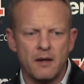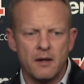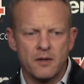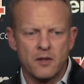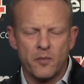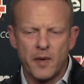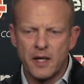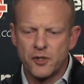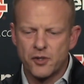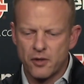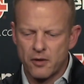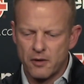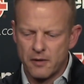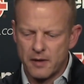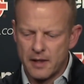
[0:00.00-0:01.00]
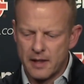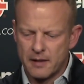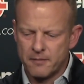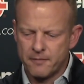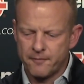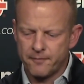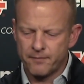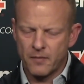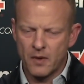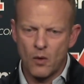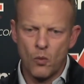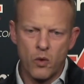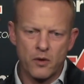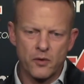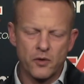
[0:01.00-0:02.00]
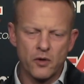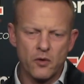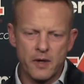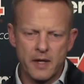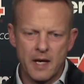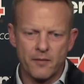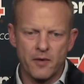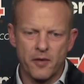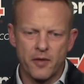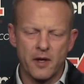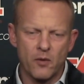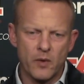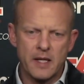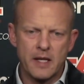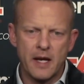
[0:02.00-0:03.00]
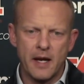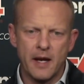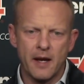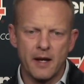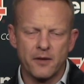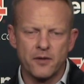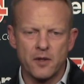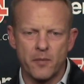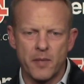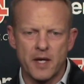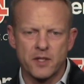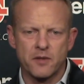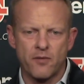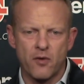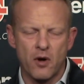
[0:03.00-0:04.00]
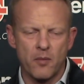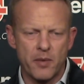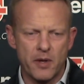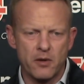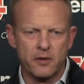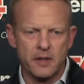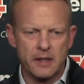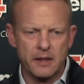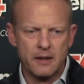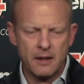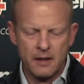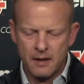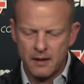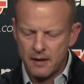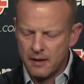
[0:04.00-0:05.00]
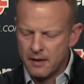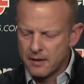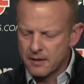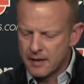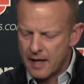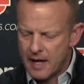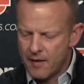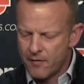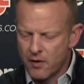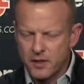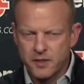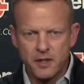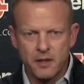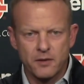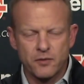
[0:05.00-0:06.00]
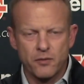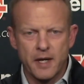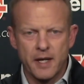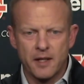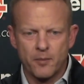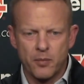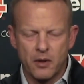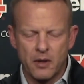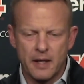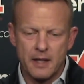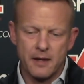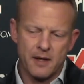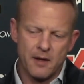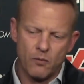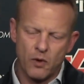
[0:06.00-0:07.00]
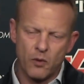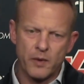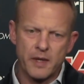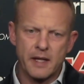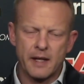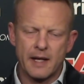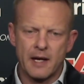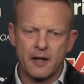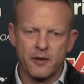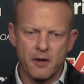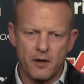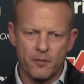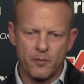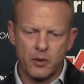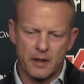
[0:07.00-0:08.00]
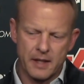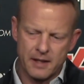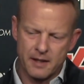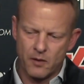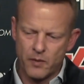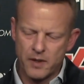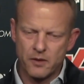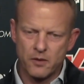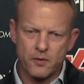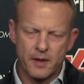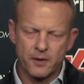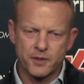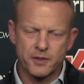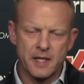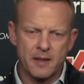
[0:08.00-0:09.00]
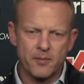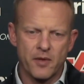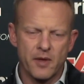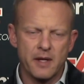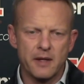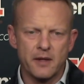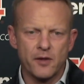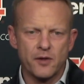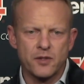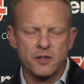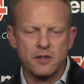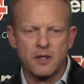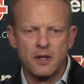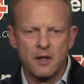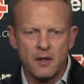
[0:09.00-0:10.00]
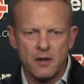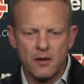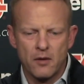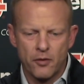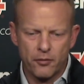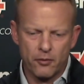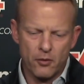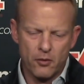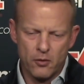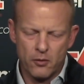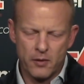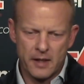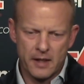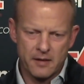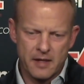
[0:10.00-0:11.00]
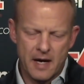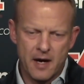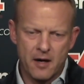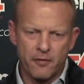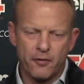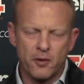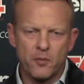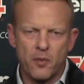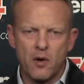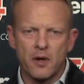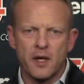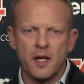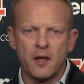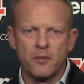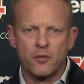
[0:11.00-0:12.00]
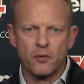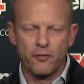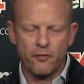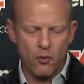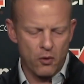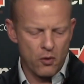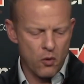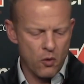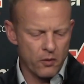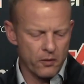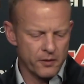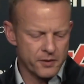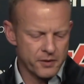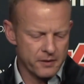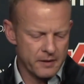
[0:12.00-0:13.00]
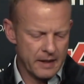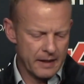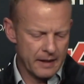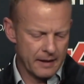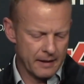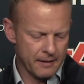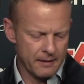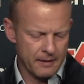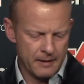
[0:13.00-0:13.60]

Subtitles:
to make sure that we're doing everything we can to the best of our ability to have ourselves ready to play. And then when we get out there and play, that we do those same things through an entire football game, through four quarters. And